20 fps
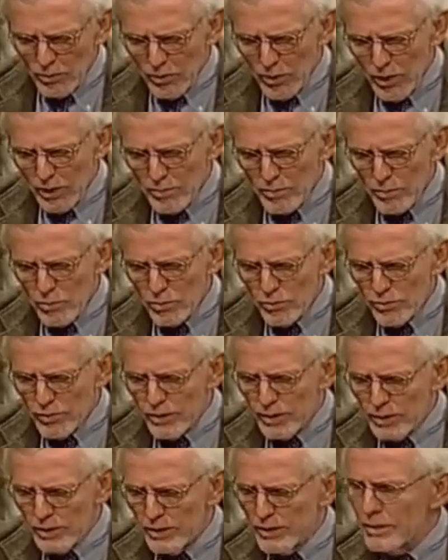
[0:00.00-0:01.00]
want to move
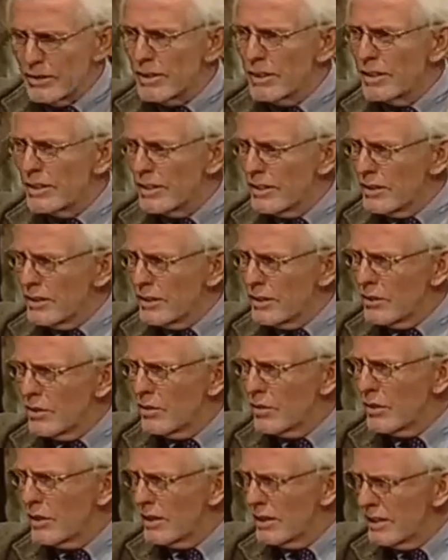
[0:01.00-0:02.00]
in, you
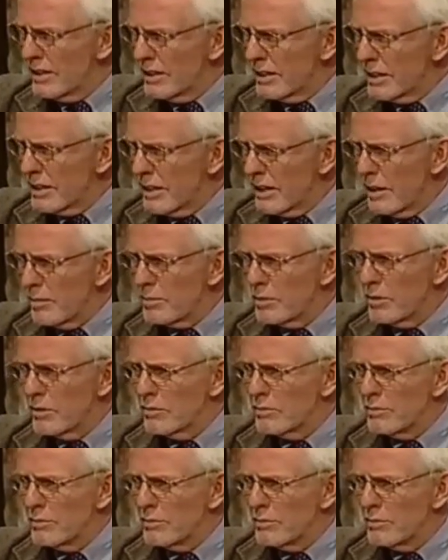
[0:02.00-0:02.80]
know, in a couple of